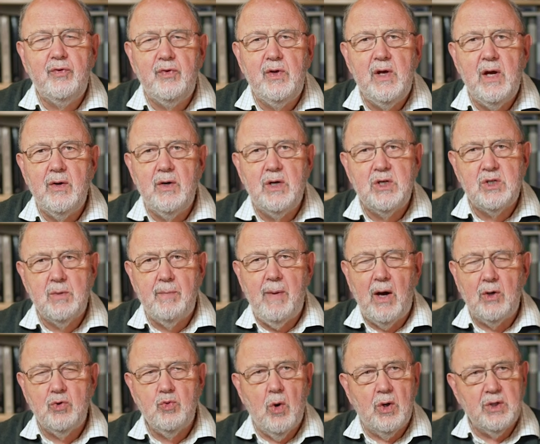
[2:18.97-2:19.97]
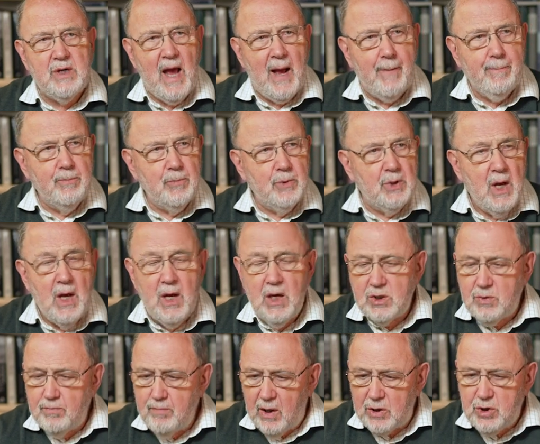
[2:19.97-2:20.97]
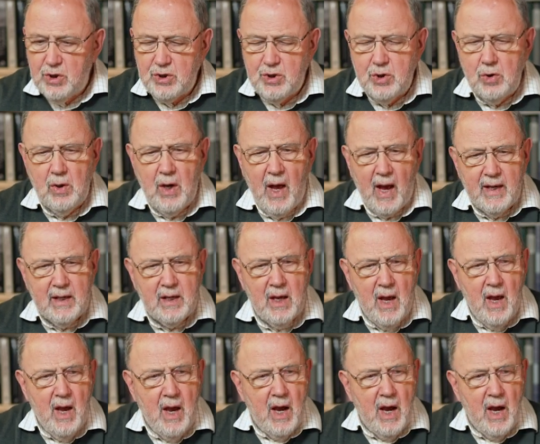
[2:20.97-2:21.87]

theories about what happened as much as you like,